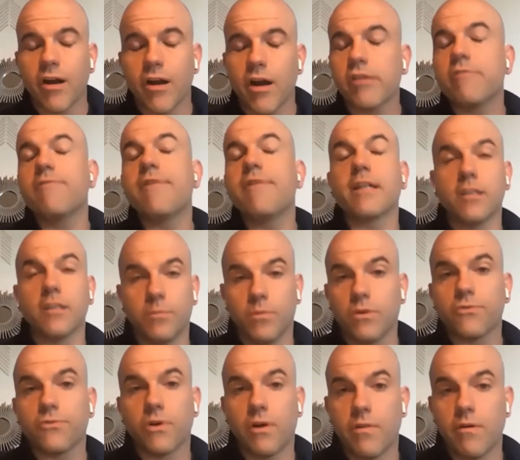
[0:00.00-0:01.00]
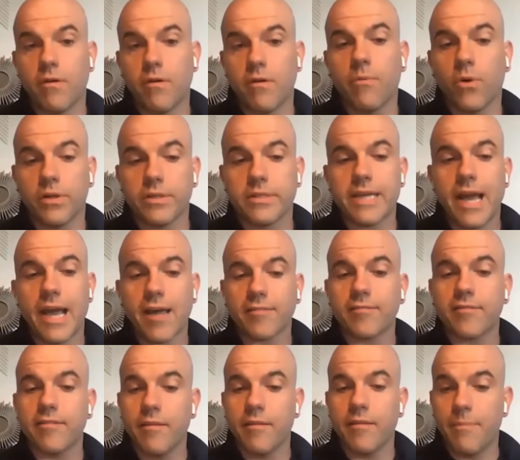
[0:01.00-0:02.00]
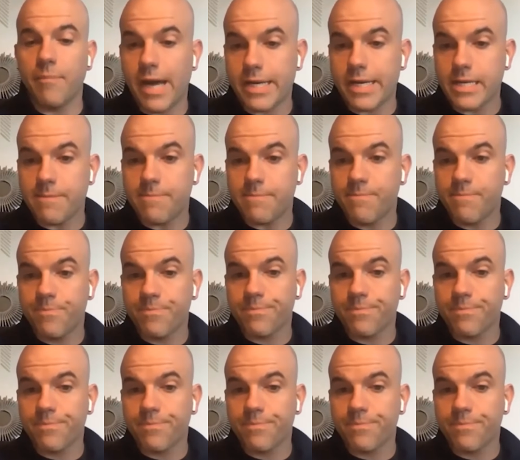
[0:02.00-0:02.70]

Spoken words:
are unavailable for other important tasks in the body.